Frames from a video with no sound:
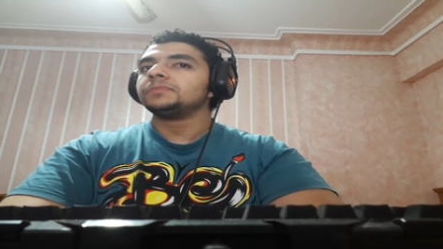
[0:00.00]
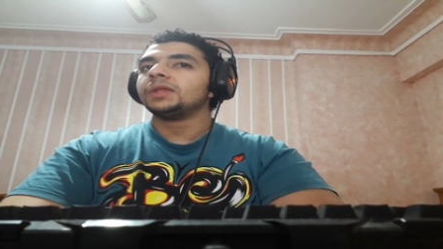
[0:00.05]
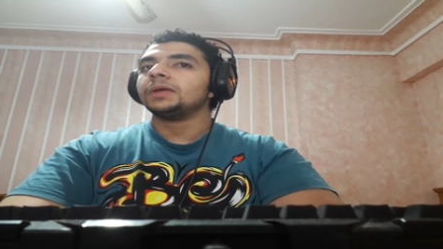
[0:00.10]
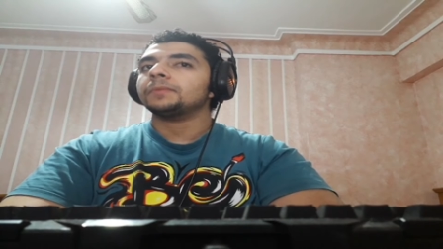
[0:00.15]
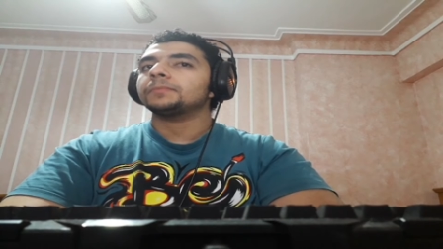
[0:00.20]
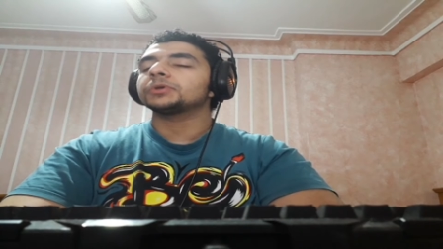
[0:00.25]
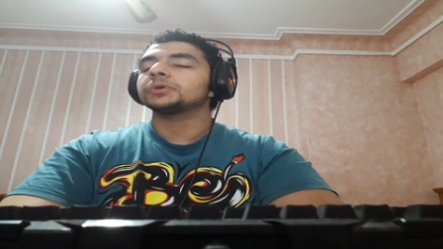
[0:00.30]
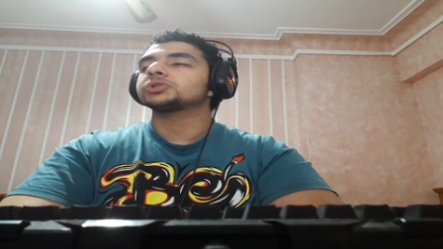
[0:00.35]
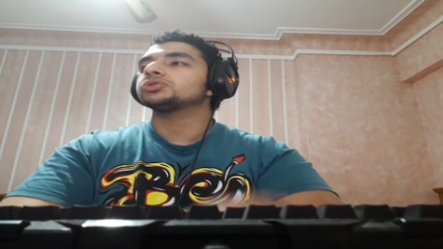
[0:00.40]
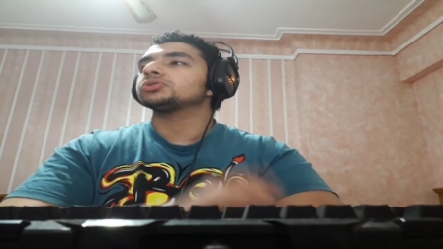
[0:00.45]

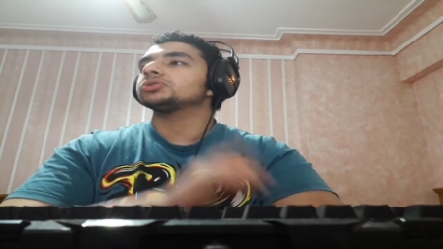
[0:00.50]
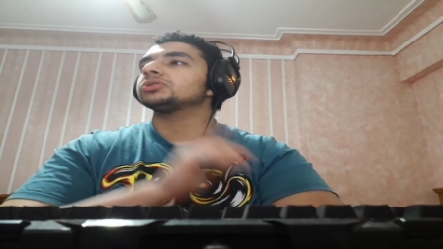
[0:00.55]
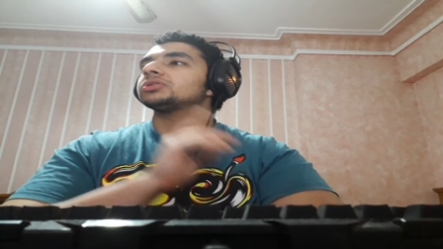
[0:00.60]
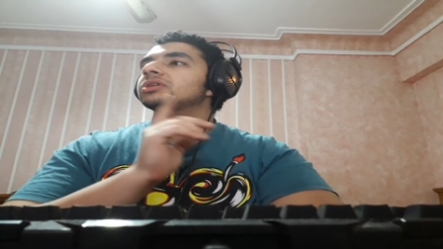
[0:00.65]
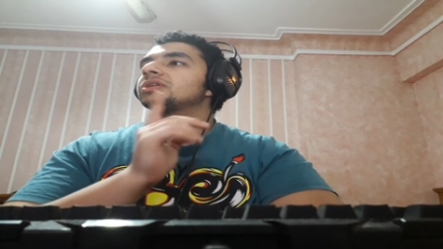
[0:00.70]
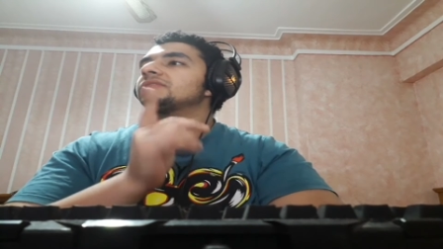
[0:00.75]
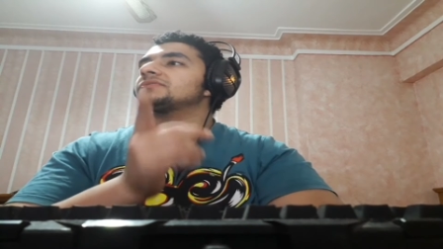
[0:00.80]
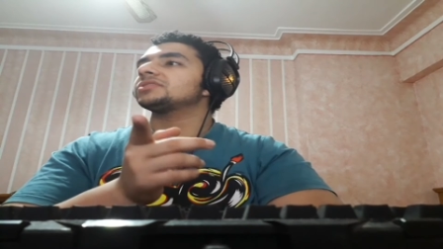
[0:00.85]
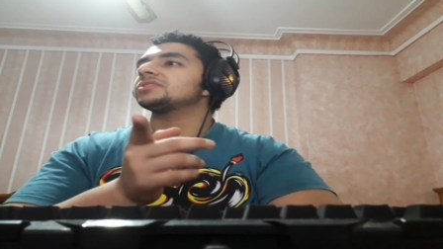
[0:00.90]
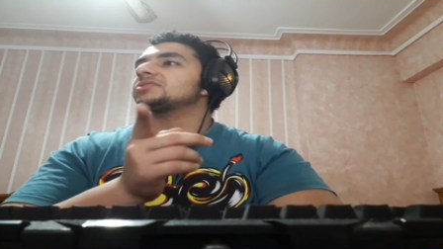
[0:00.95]
make sure
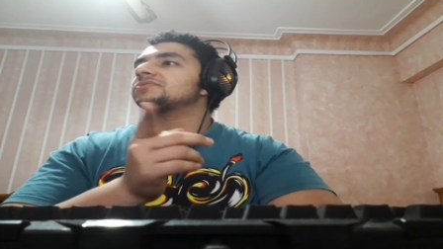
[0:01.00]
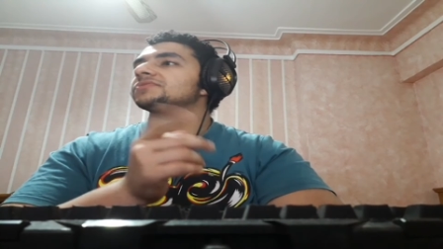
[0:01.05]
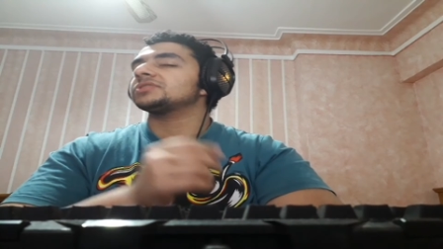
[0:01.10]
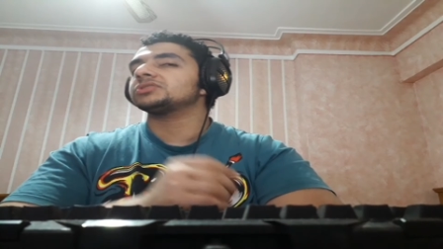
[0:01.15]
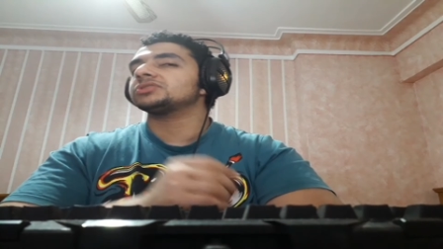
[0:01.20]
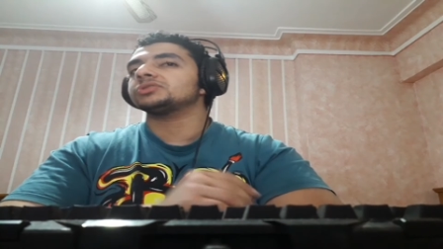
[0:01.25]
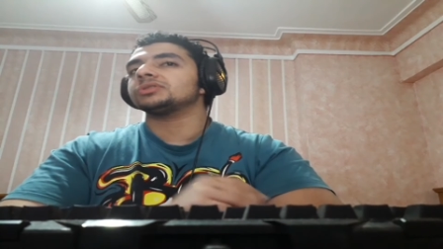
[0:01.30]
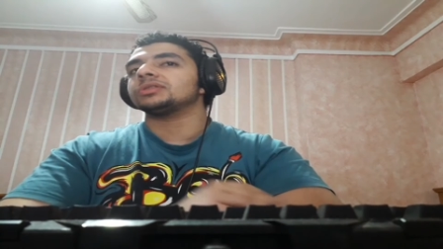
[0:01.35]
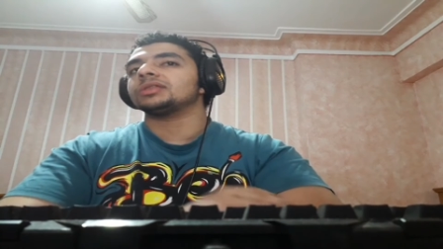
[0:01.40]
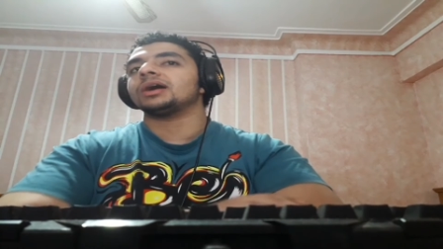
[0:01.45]
give this
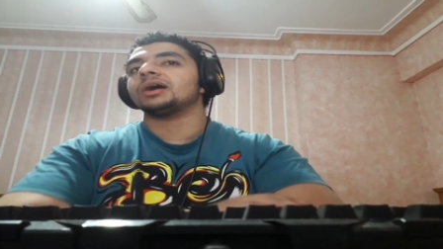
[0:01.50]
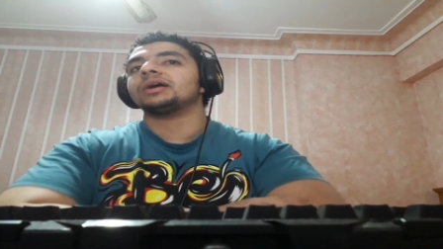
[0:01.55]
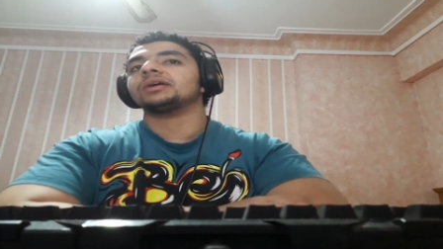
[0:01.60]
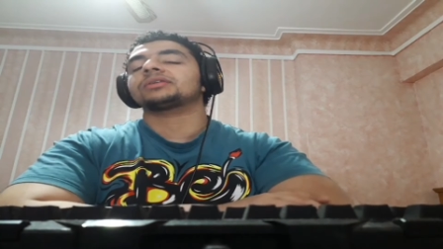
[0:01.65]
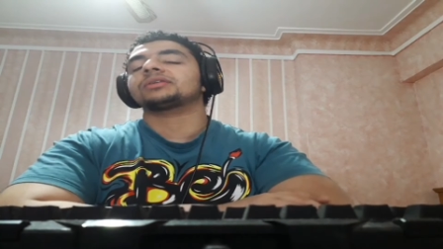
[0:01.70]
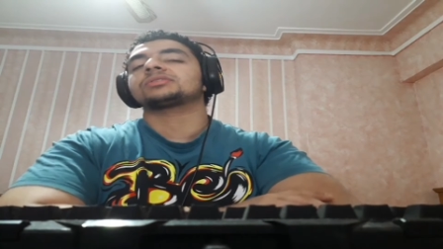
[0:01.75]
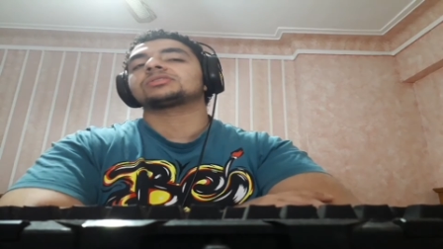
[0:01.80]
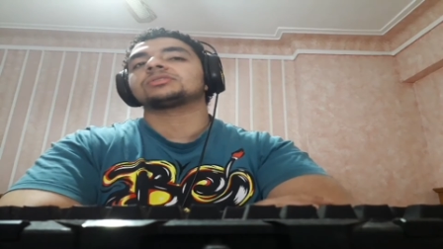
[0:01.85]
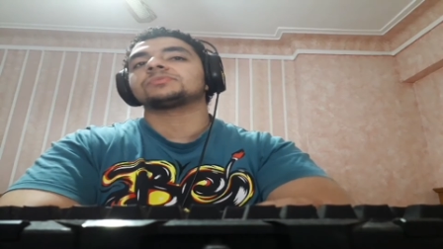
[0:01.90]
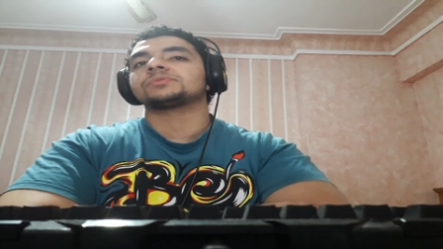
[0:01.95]
video a
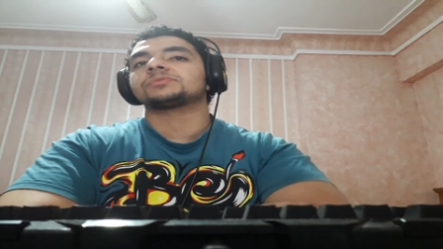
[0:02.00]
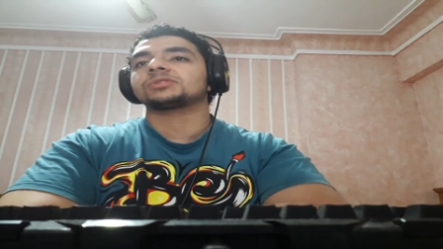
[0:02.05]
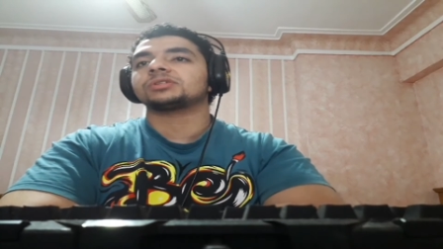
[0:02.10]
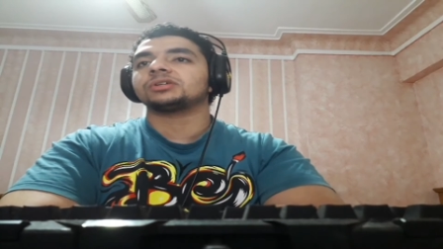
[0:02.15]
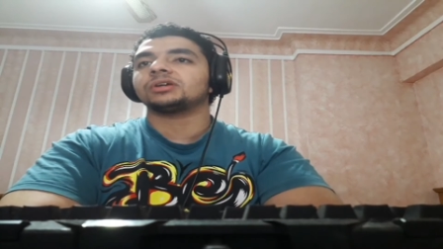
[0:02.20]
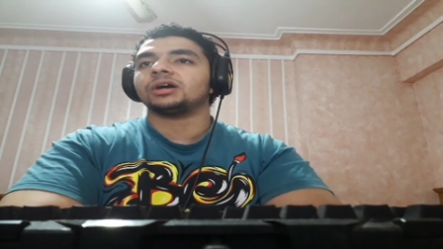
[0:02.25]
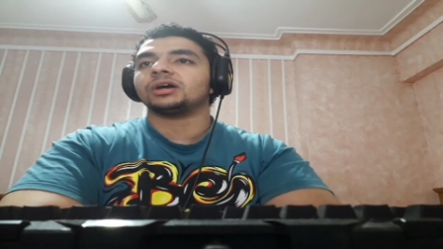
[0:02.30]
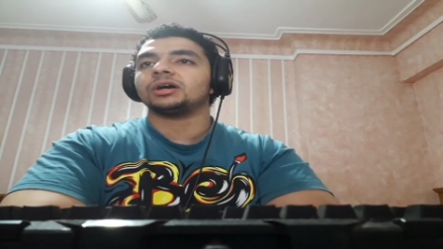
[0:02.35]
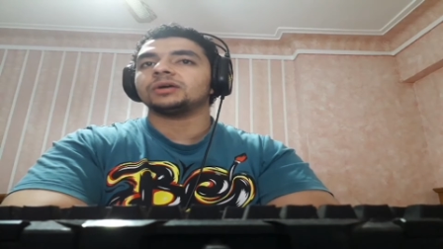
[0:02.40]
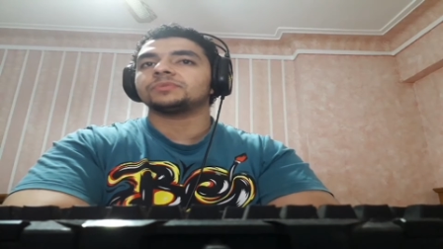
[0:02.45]
like
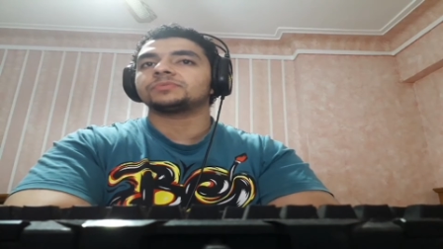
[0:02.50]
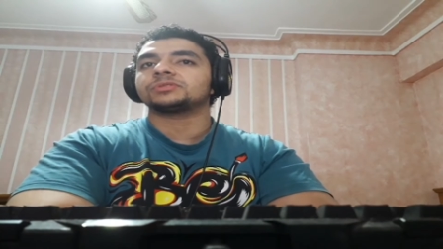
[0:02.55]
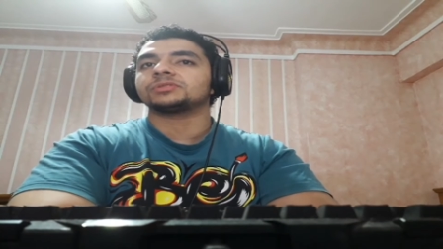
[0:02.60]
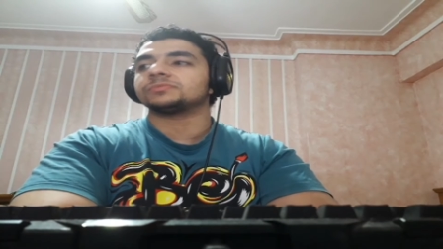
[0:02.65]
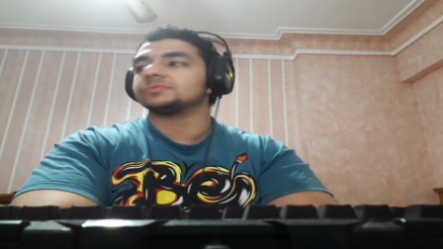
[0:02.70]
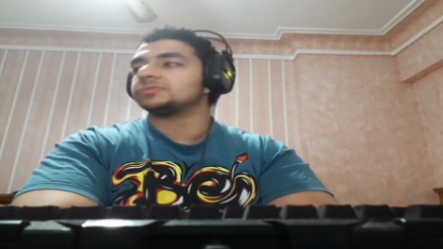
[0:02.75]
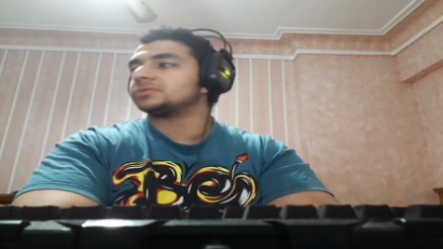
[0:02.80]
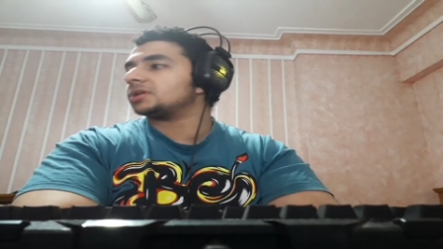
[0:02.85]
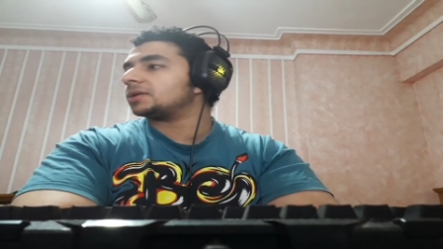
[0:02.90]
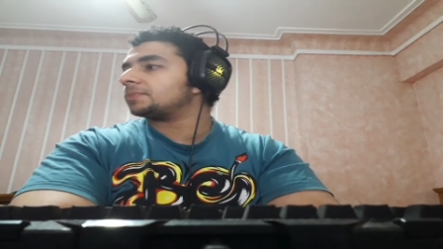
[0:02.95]
subscribe
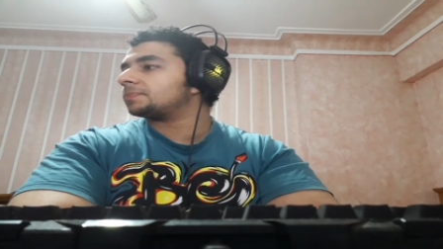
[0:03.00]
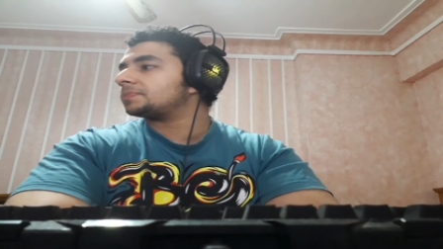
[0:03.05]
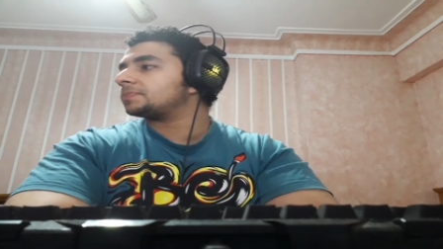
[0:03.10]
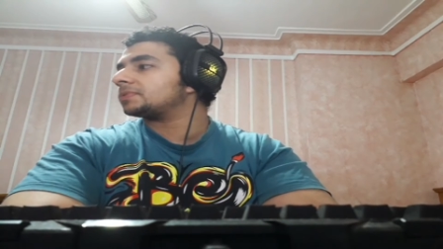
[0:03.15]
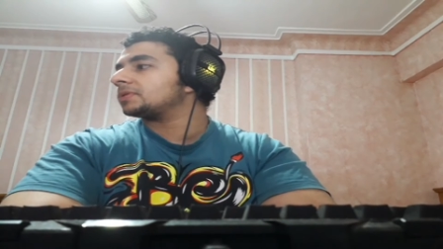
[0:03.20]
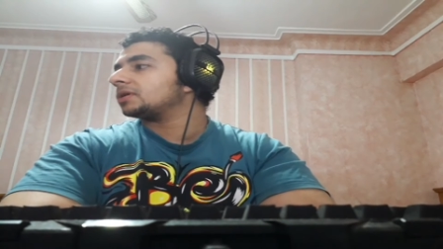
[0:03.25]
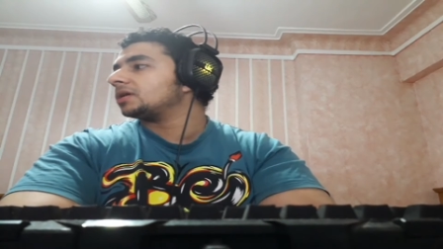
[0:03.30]
thumbs up